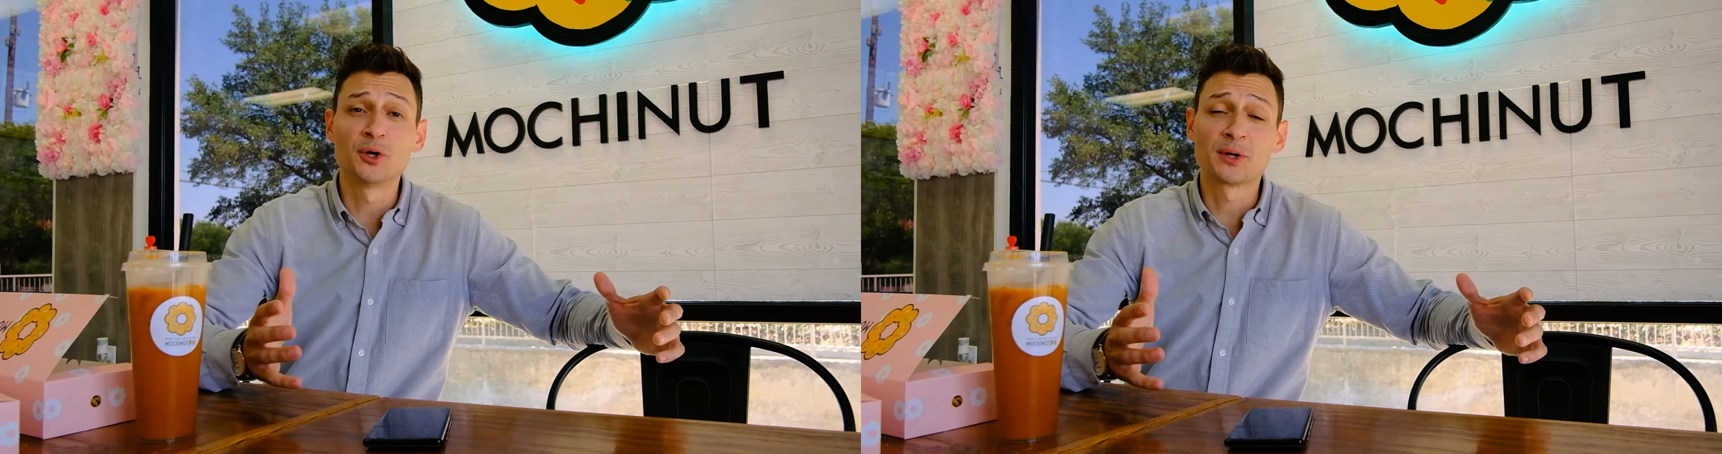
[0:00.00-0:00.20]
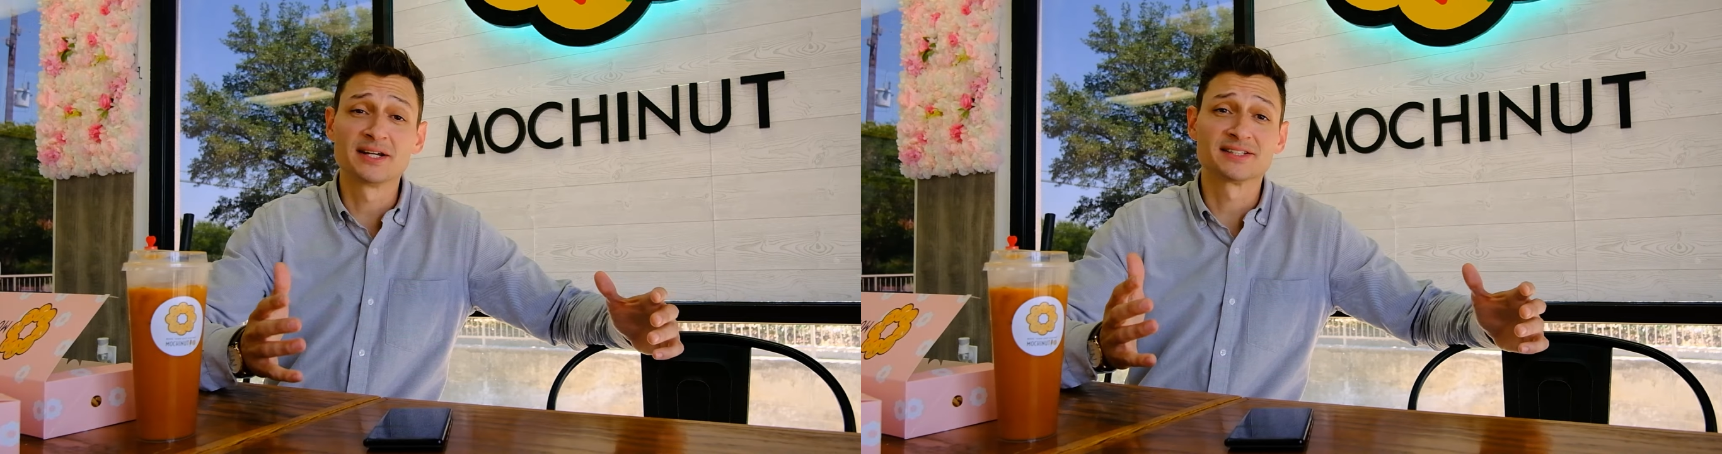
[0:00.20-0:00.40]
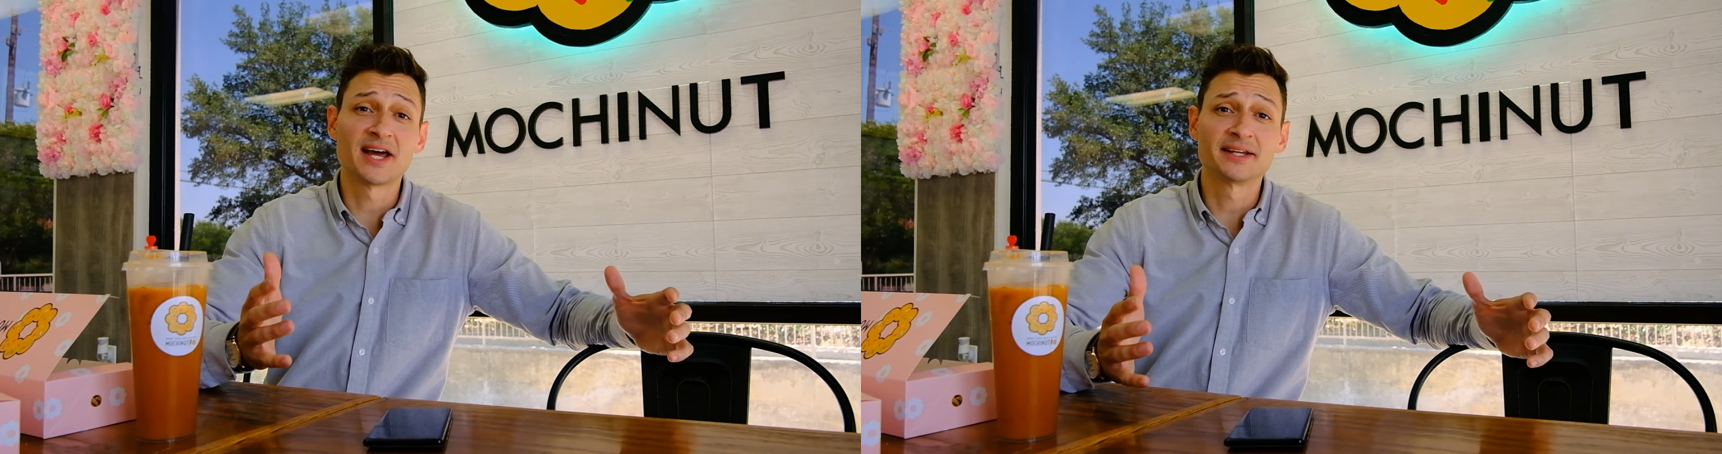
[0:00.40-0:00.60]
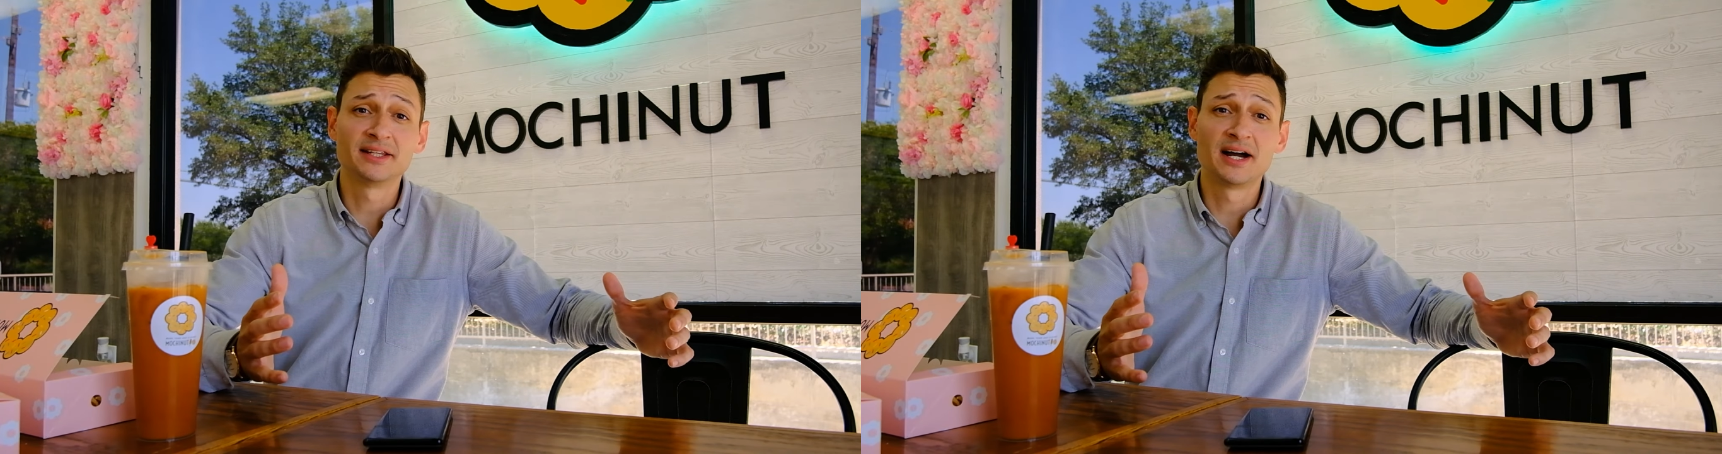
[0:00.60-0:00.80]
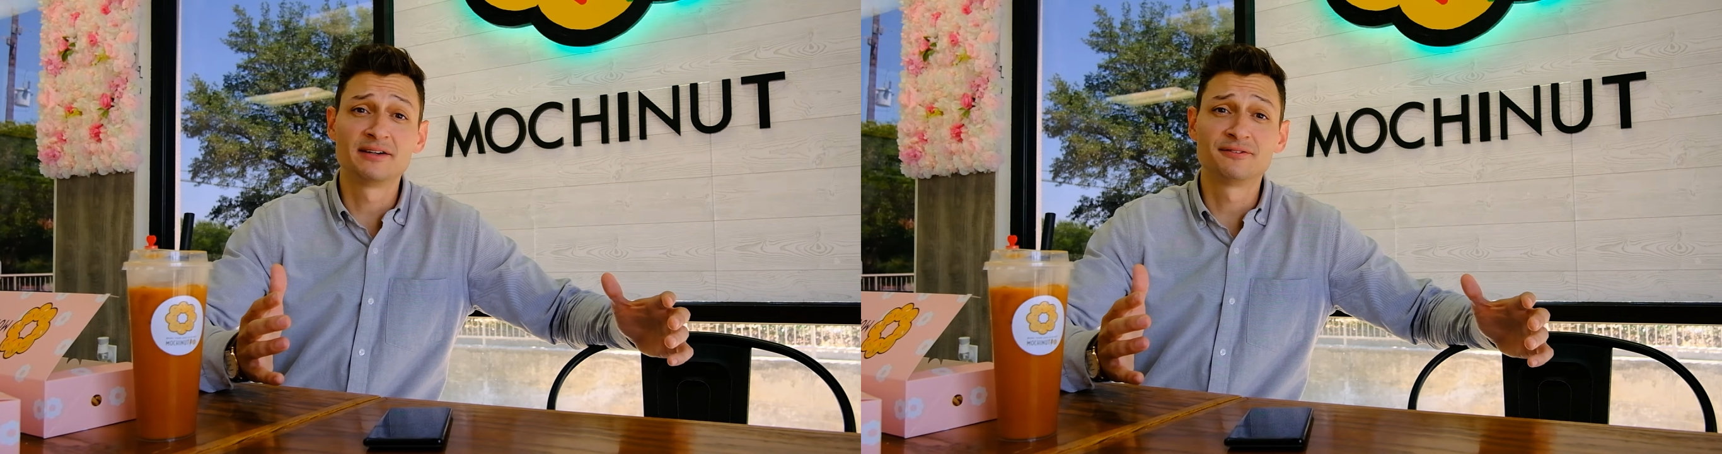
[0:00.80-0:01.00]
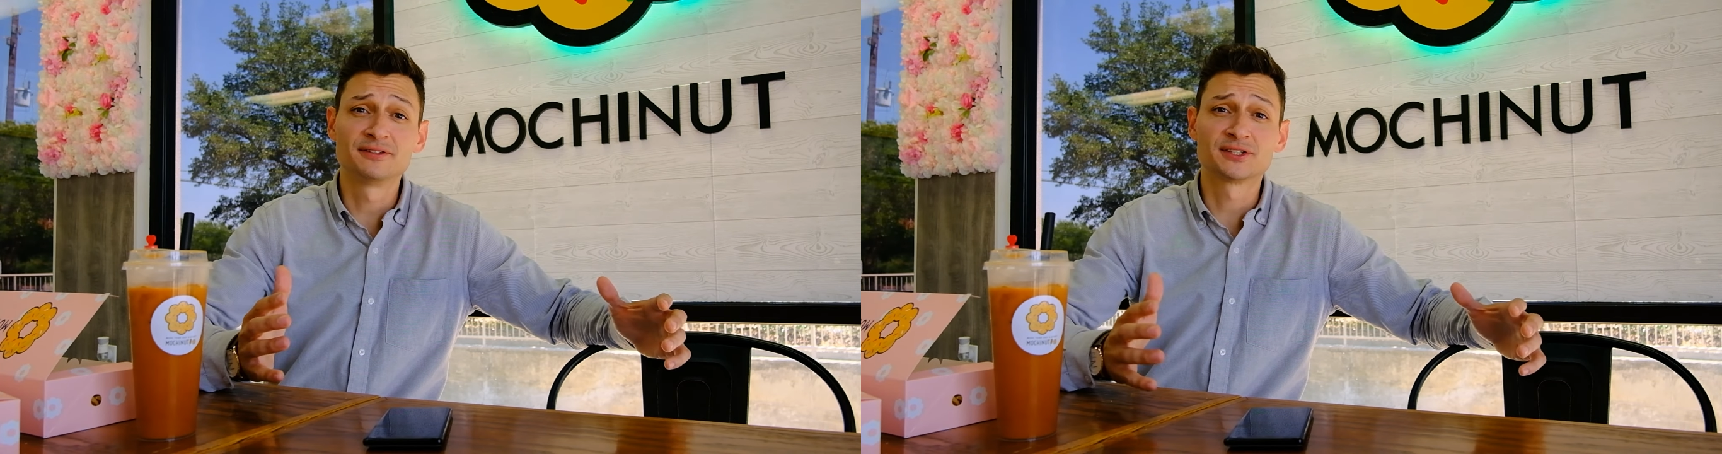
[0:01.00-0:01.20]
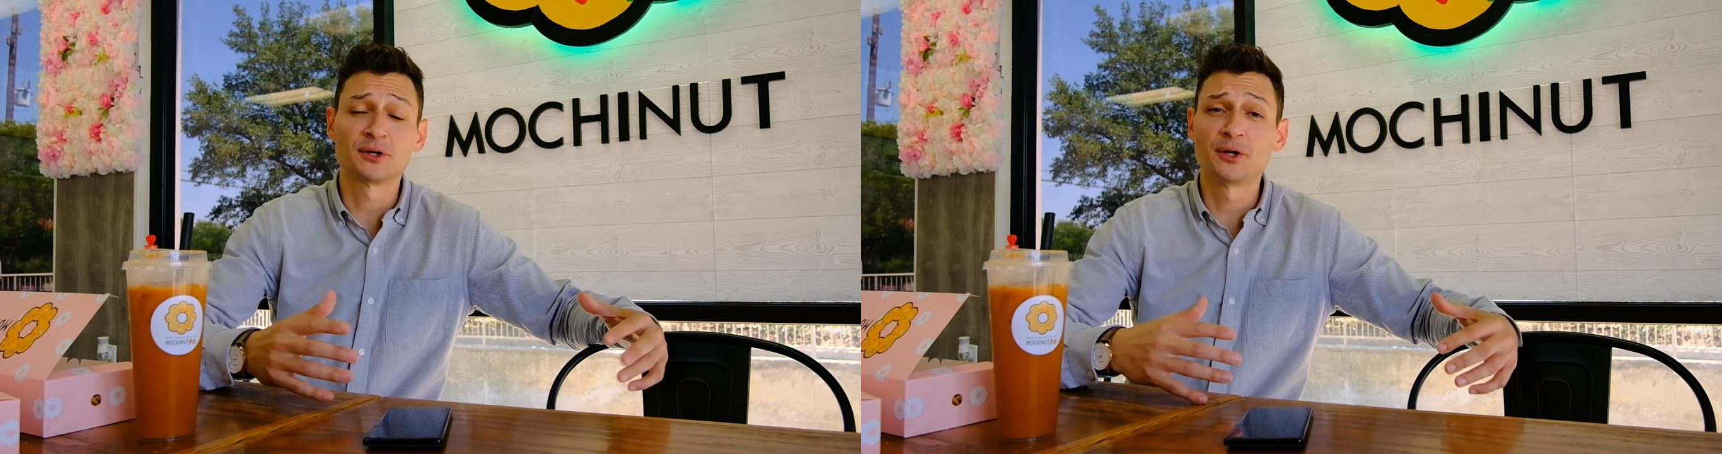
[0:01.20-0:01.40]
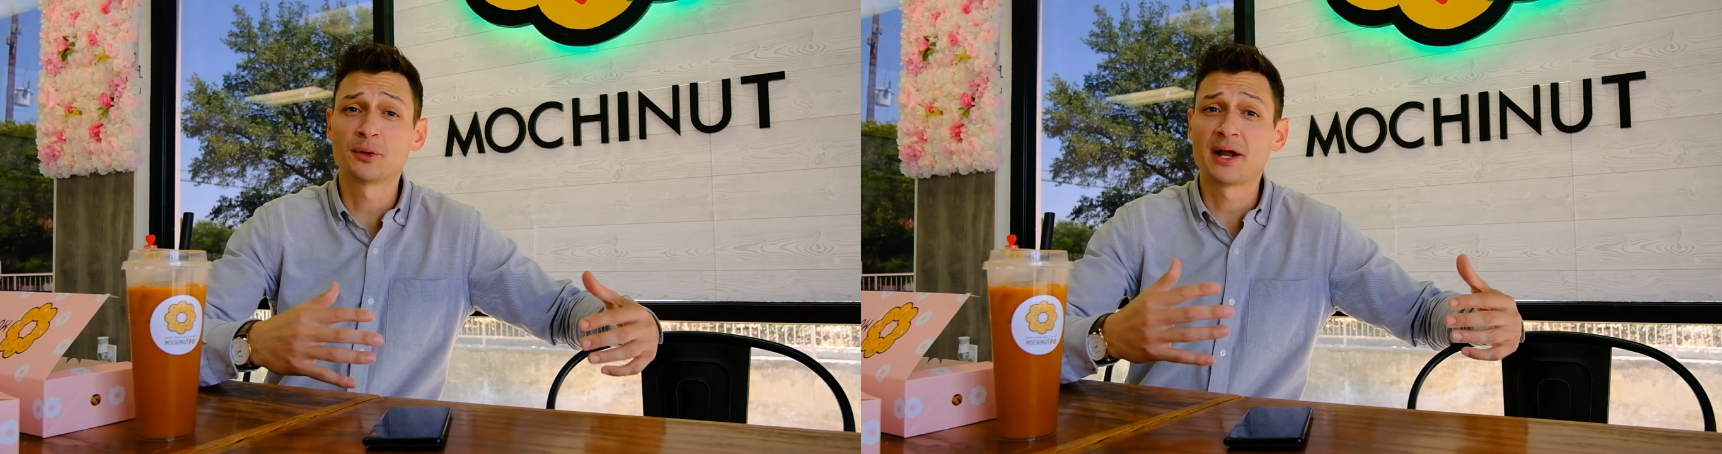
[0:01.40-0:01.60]
Oak has nightlife,
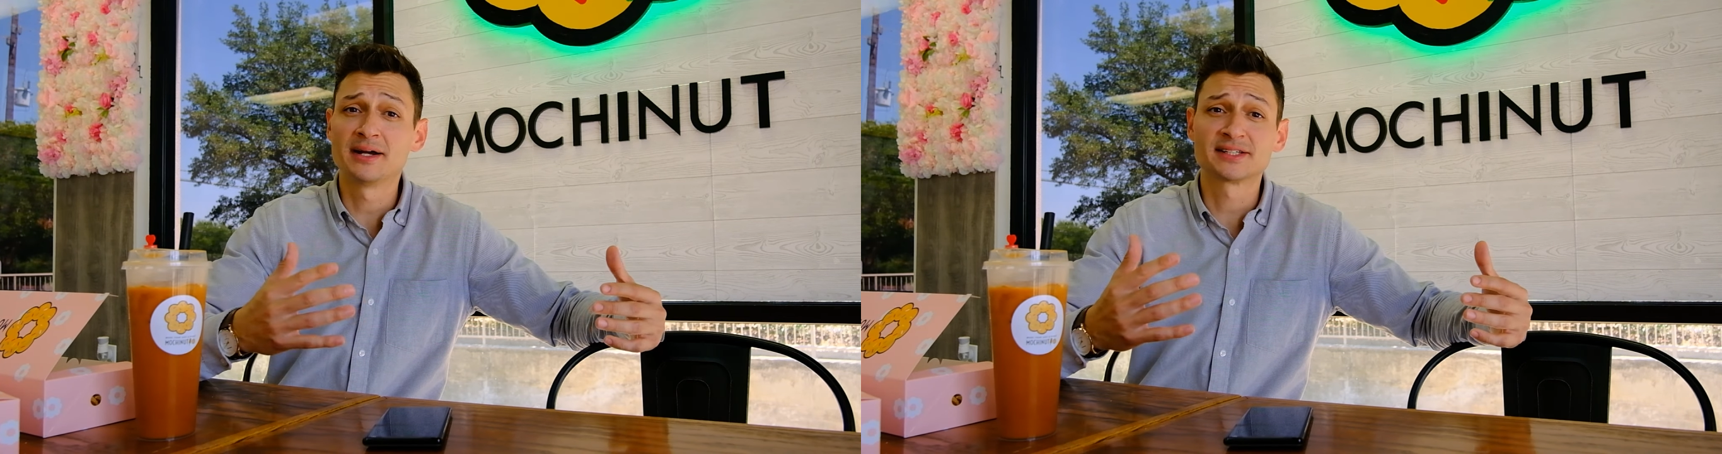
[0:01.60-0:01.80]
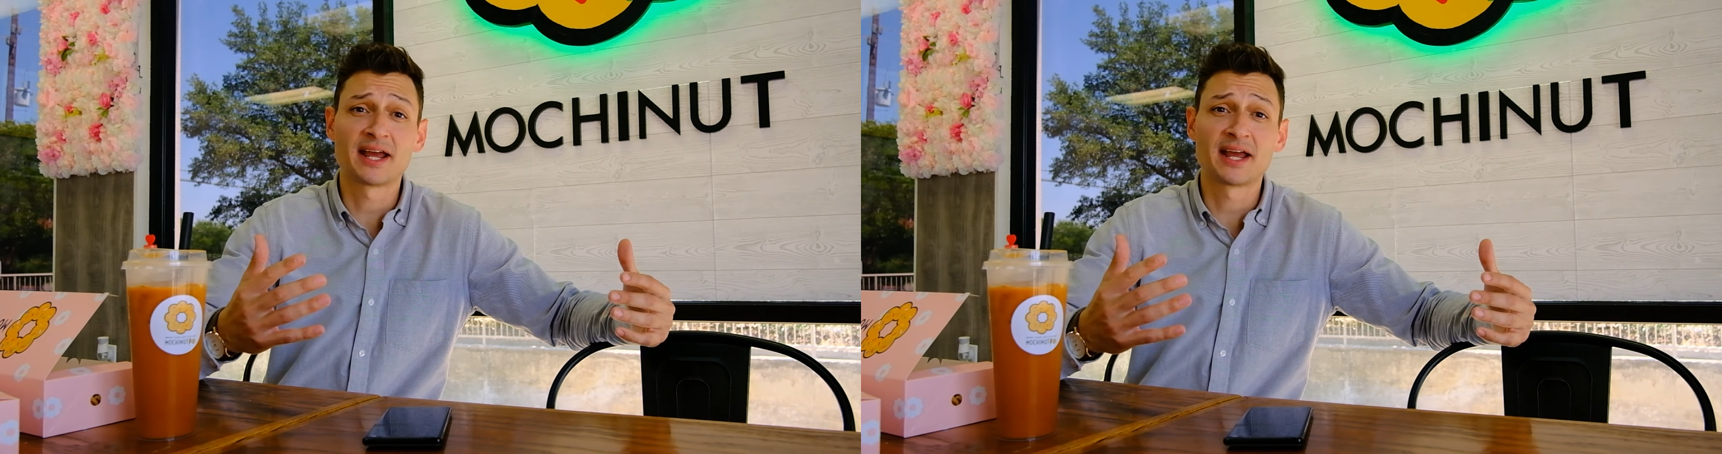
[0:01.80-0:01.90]
Stone Oak has